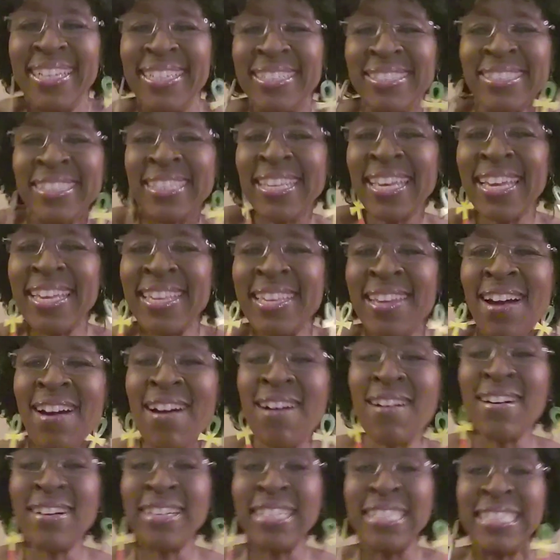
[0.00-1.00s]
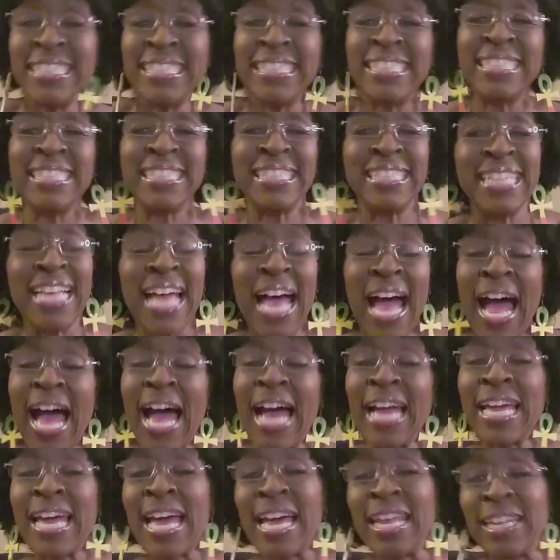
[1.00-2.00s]
Okay, y'all,
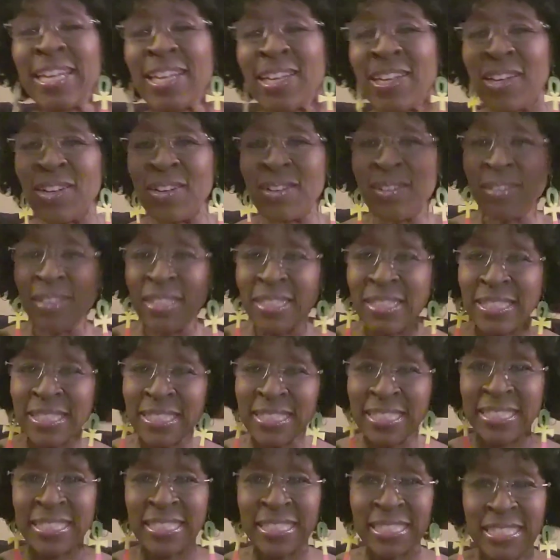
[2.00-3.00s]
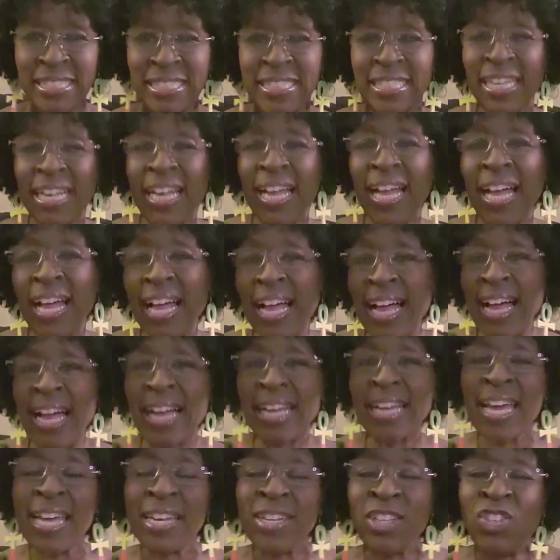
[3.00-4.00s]
I gotta go.
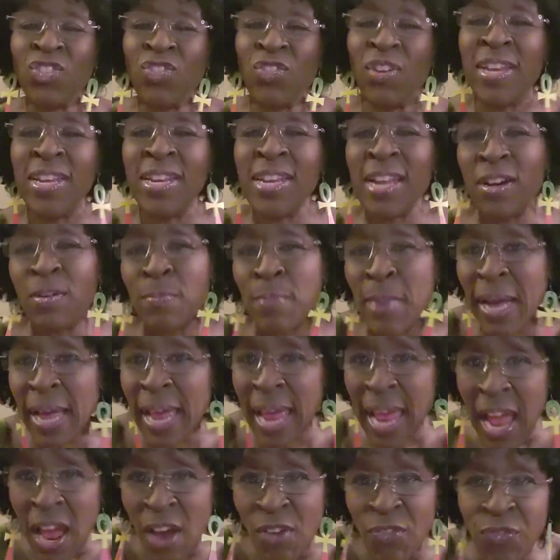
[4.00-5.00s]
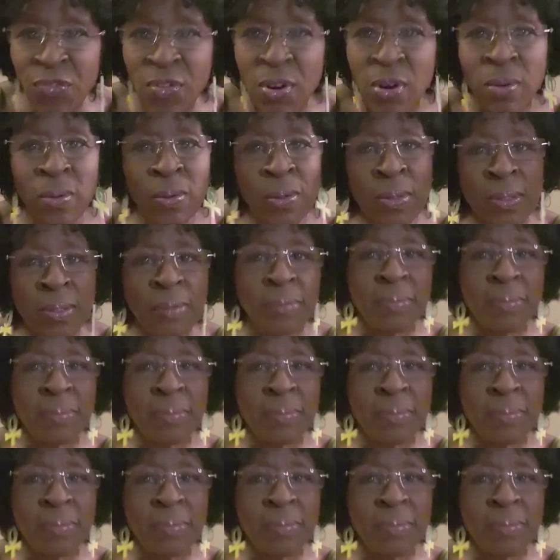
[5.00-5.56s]
I gotta straighten out my afro.